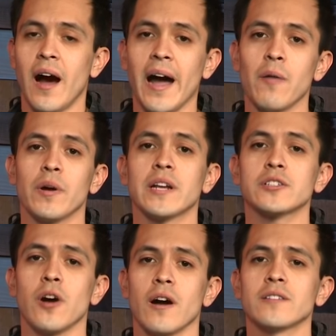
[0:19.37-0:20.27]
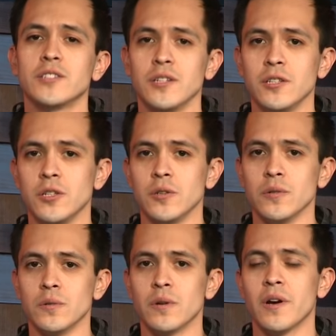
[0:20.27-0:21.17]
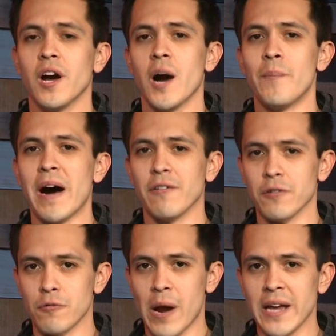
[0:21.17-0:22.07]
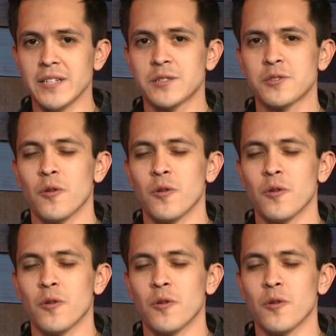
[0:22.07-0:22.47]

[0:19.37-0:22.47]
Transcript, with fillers: I want to talk to you about grace.